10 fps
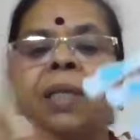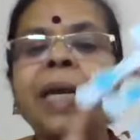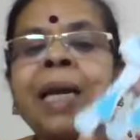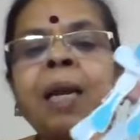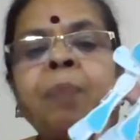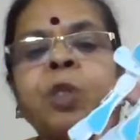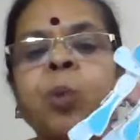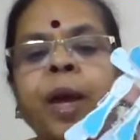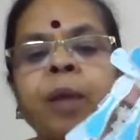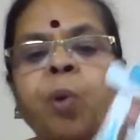The clips
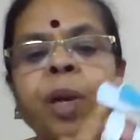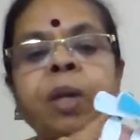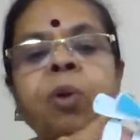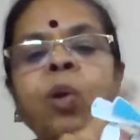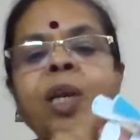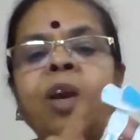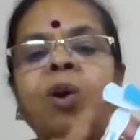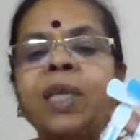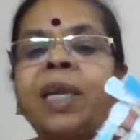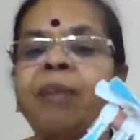you can put it
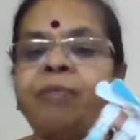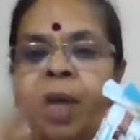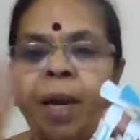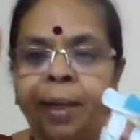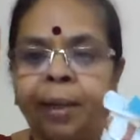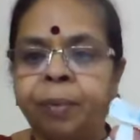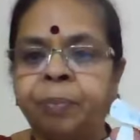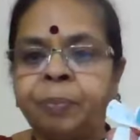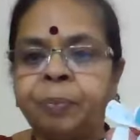only on the left hand.